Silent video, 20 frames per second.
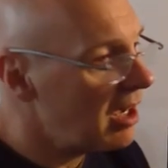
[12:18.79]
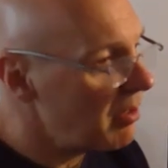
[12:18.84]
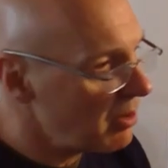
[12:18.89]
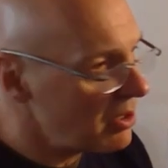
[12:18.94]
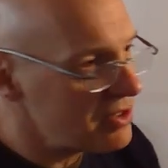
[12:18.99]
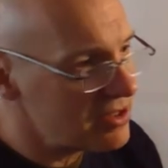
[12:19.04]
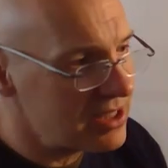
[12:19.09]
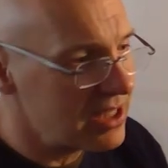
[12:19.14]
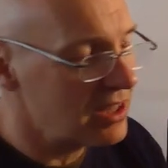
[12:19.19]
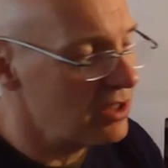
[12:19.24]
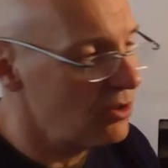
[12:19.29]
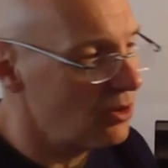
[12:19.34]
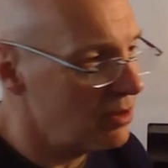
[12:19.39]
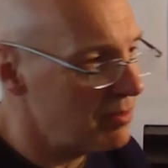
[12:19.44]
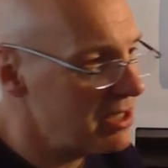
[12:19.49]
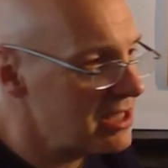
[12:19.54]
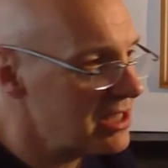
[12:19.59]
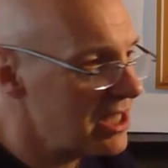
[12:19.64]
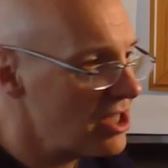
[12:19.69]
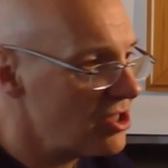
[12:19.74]
I won't sing the
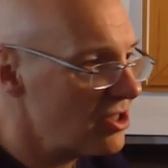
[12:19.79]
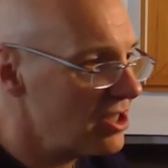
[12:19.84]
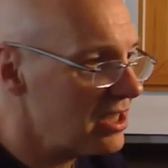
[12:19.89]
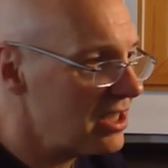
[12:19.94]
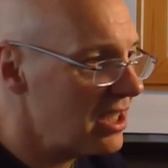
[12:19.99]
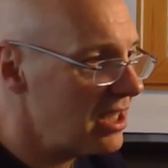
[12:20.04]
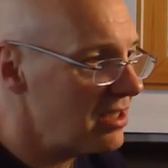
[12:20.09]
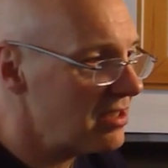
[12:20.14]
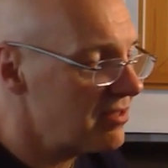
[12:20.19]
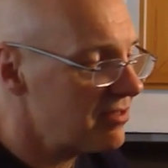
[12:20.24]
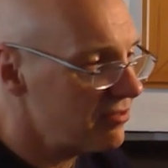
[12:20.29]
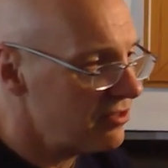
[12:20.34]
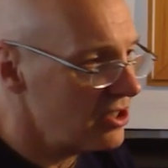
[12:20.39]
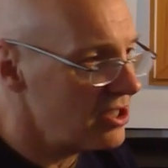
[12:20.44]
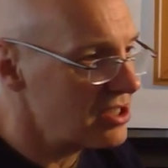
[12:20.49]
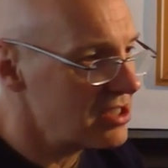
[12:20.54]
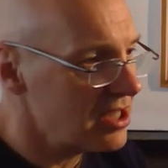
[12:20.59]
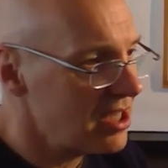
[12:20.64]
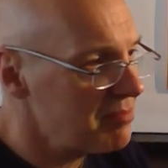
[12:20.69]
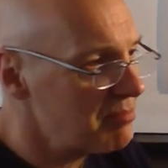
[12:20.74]
ornamentation at the end the
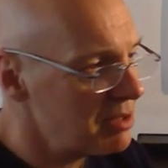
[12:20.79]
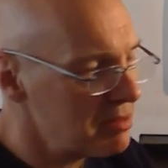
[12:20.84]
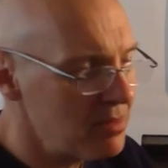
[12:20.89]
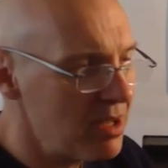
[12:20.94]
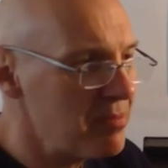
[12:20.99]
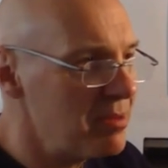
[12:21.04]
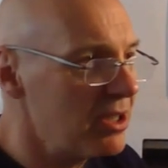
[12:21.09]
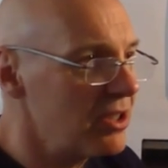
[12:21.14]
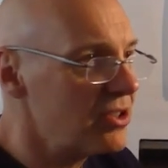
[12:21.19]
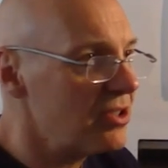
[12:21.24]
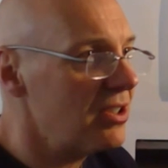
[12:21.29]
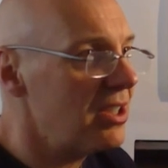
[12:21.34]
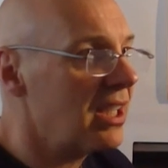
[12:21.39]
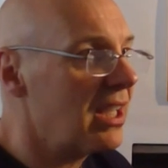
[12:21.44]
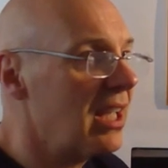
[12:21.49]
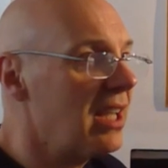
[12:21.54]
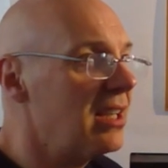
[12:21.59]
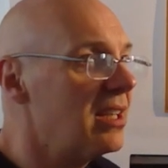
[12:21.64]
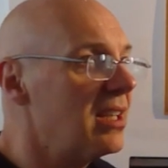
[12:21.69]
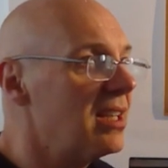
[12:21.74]
first time, but maybe I'll do it
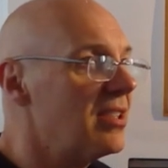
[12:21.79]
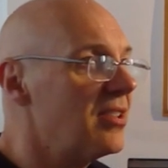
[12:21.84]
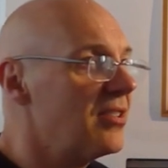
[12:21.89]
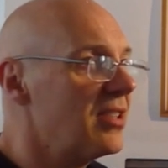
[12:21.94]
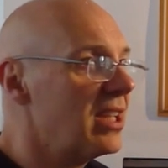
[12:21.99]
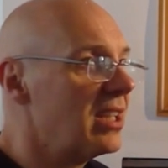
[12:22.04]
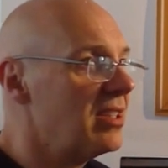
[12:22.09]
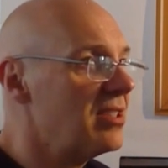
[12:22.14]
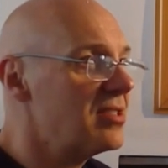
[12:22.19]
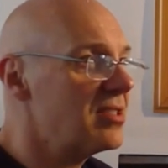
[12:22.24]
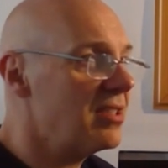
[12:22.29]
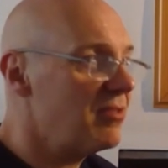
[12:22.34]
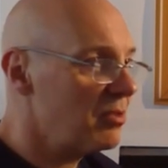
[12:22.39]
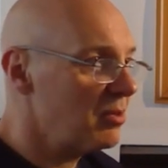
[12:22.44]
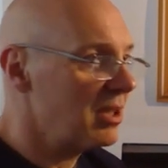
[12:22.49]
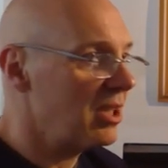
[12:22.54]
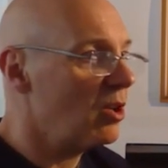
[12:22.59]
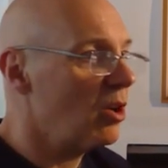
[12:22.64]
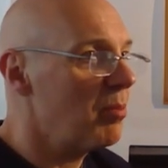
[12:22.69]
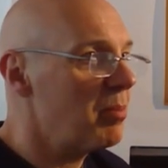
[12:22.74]
again in a second, so if you
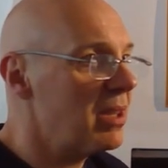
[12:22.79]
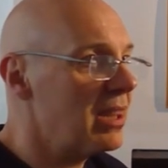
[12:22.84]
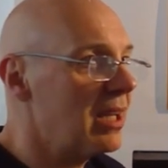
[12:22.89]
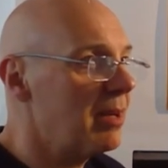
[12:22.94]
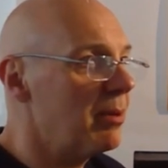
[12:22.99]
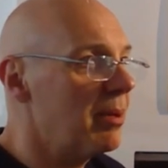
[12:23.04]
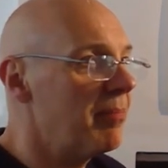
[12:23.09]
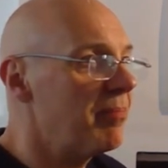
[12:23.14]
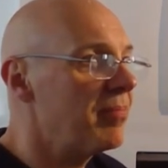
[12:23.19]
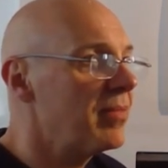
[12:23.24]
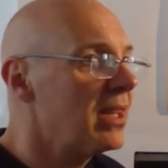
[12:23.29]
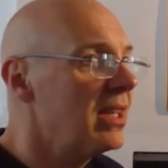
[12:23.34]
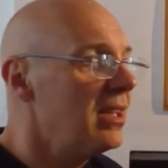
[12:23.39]
want to copy that one.